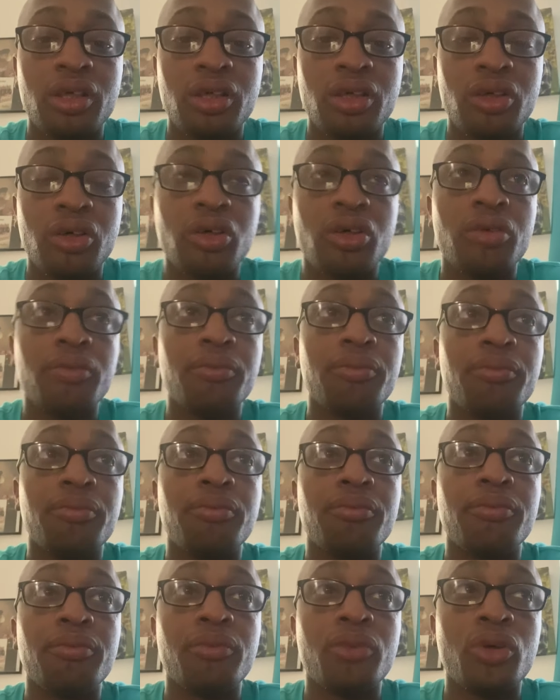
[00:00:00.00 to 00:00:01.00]
uh,
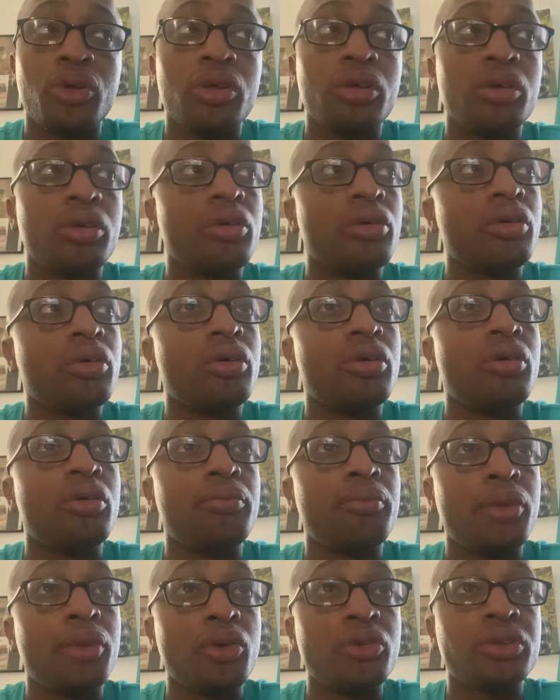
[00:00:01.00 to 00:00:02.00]
Mo,
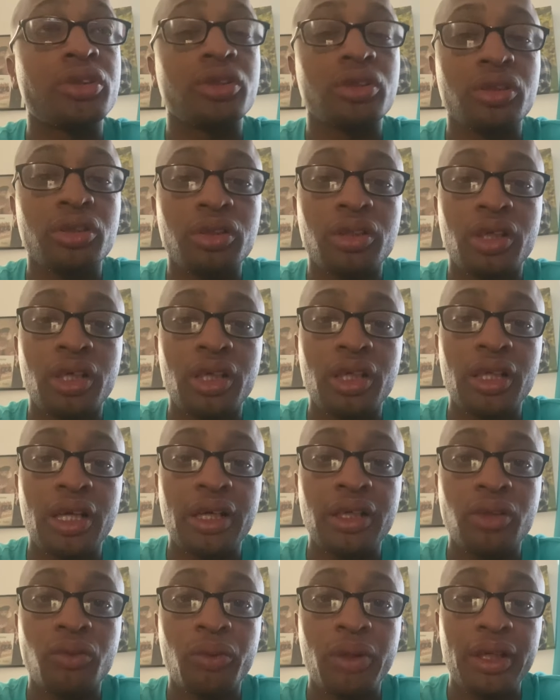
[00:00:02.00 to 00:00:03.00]
Mostert, he led
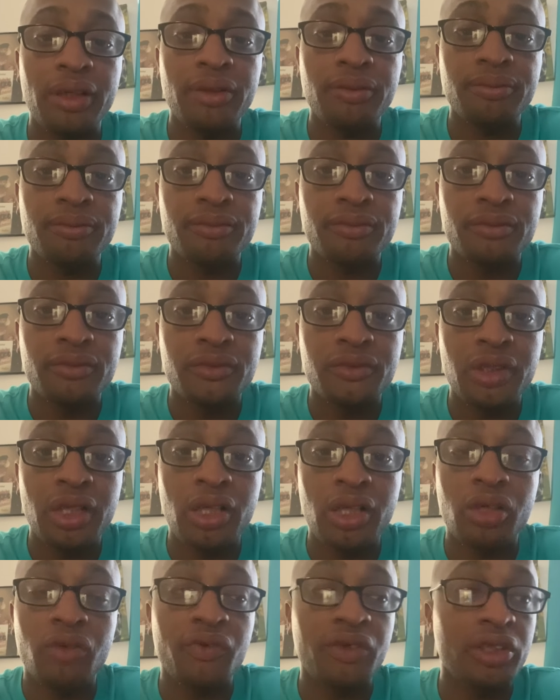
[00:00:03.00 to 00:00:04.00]
the way. He
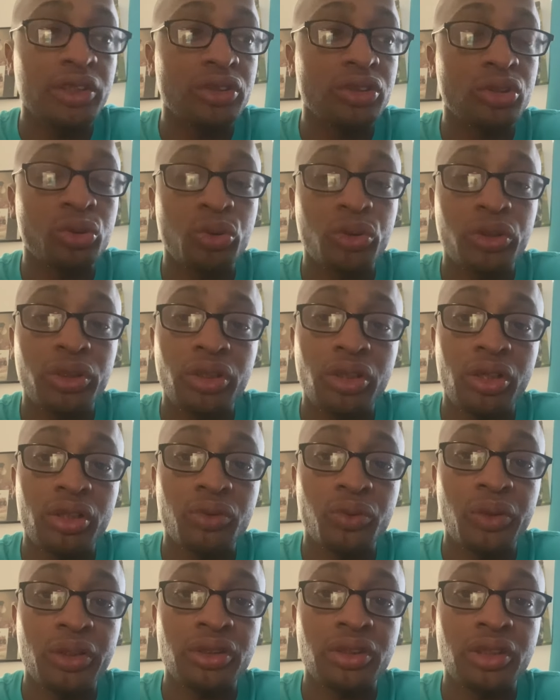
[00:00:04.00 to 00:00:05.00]
had over 120 yards
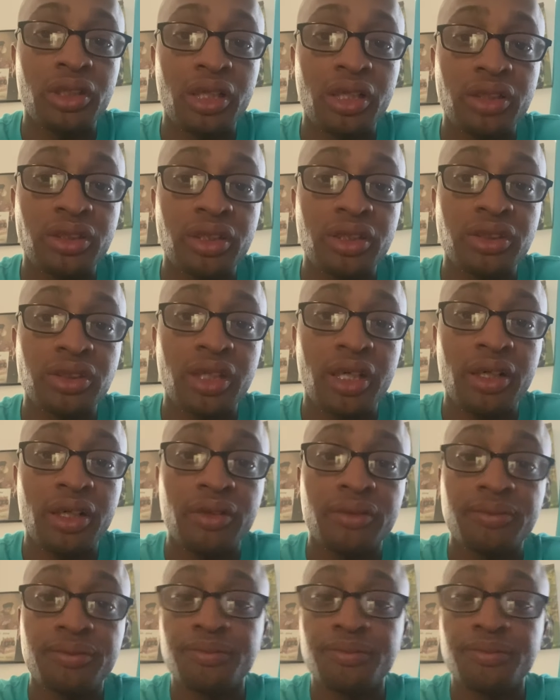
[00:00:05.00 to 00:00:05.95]
rushing and a touchdown.